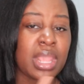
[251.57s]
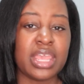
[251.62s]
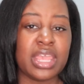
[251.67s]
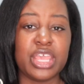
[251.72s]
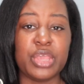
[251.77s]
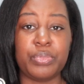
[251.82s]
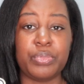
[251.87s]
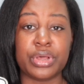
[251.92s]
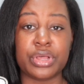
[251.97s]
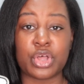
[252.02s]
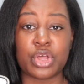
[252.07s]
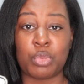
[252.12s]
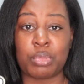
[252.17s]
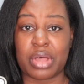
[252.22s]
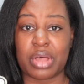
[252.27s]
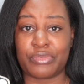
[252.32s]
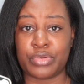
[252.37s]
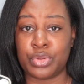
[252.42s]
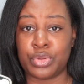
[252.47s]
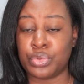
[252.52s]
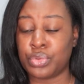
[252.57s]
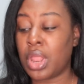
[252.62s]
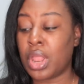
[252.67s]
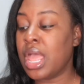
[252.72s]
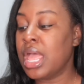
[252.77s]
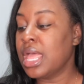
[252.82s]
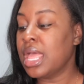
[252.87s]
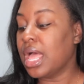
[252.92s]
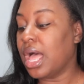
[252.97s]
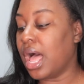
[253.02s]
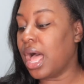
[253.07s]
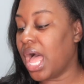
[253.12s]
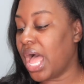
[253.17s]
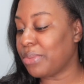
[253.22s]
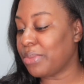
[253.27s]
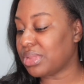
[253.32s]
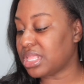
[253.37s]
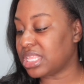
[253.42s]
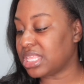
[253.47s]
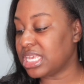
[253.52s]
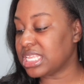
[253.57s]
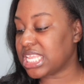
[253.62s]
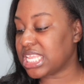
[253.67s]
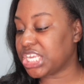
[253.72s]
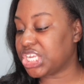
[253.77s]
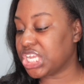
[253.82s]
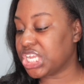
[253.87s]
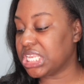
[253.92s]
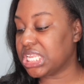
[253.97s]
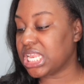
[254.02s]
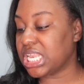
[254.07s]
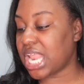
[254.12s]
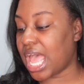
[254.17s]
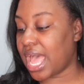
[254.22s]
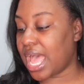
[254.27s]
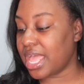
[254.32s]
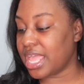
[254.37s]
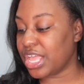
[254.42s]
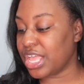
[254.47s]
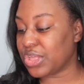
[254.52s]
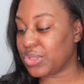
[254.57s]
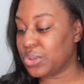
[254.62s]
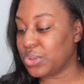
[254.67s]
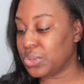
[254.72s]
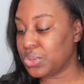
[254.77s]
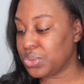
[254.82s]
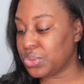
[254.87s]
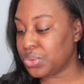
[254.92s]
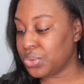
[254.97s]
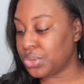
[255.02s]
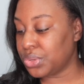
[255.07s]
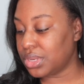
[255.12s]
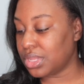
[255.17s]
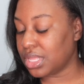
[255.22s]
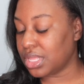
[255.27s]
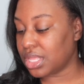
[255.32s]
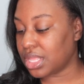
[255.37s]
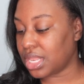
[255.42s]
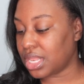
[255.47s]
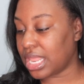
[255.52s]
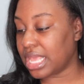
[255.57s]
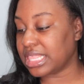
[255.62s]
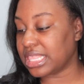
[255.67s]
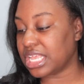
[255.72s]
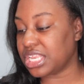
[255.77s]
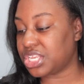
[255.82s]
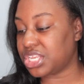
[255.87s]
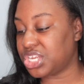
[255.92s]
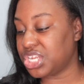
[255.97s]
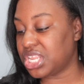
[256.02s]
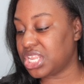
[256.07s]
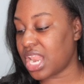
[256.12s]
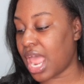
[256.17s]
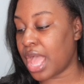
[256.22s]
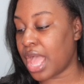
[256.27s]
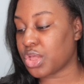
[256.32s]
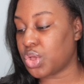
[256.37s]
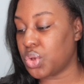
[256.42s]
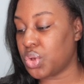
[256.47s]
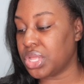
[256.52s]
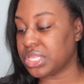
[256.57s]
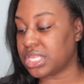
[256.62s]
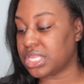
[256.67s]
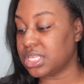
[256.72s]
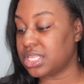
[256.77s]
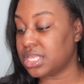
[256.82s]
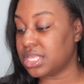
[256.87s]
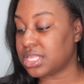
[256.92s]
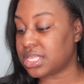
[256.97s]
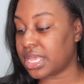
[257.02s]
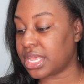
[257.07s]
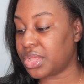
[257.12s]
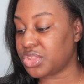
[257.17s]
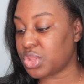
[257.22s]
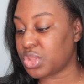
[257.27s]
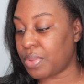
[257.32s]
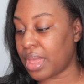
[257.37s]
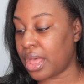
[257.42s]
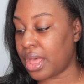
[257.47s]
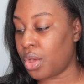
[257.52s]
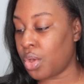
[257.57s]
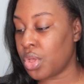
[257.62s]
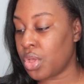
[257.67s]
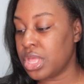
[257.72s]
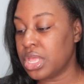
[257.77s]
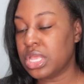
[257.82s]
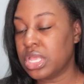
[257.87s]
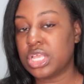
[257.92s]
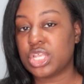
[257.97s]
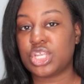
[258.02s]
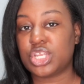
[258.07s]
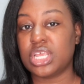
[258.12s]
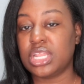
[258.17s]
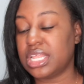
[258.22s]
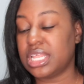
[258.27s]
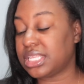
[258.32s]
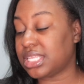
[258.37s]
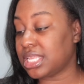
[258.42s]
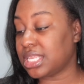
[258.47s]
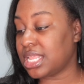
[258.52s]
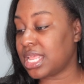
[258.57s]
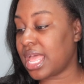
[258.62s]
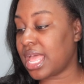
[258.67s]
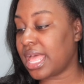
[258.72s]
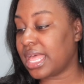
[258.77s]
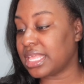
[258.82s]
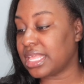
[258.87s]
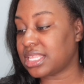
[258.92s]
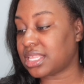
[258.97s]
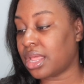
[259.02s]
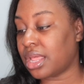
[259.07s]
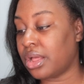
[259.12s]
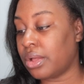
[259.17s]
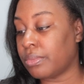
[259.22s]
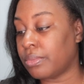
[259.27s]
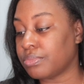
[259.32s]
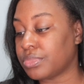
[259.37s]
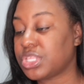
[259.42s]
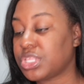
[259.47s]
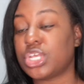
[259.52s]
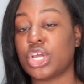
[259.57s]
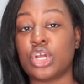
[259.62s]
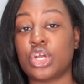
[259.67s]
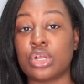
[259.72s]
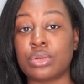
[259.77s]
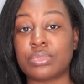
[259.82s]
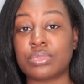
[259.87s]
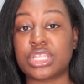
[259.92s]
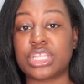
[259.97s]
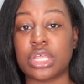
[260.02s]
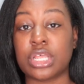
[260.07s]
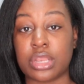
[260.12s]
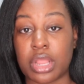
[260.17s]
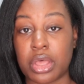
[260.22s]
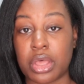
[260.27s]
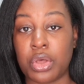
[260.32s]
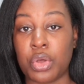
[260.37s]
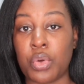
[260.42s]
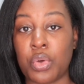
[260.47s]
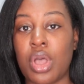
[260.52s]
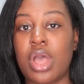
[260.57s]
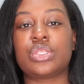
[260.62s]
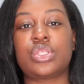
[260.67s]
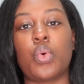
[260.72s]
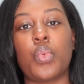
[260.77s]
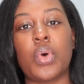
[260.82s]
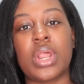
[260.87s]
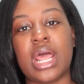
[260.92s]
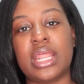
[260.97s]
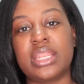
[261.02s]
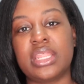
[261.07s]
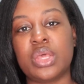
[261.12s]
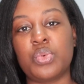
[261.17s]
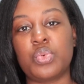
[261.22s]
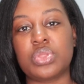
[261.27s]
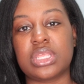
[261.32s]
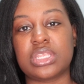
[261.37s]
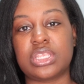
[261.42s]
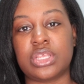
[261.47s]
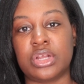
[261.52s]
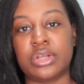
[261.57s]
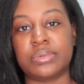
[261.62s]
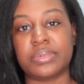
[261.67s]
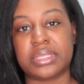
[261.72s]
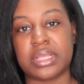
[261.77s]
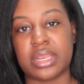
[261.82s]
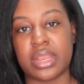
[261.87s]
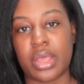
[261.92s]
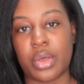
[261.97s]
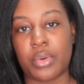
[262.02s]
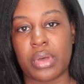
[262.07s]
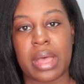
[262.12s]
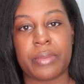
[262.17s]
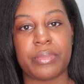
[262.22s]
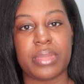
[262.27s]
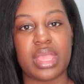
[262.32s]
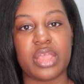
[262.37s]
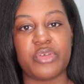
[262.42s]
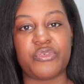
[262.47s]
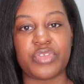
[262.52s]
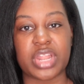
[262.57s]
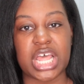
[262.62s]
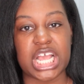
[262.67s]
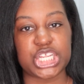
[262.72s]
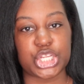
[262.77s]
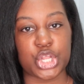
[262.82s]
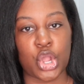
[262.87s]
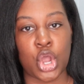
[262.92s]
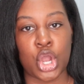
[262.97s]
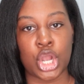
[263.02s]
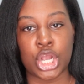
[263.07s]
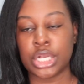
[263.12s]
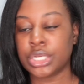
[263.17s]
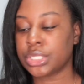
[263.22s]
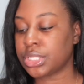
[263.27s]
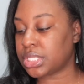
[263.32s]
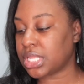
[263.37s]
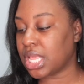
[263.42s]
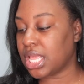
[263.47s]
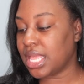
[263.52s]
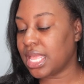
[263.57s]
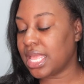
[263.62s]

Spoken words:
ebook on my phone. The things that she did not include, like that she did not go into details about, she listed it as terms to know. So what I did with the terms to know, I made flashcards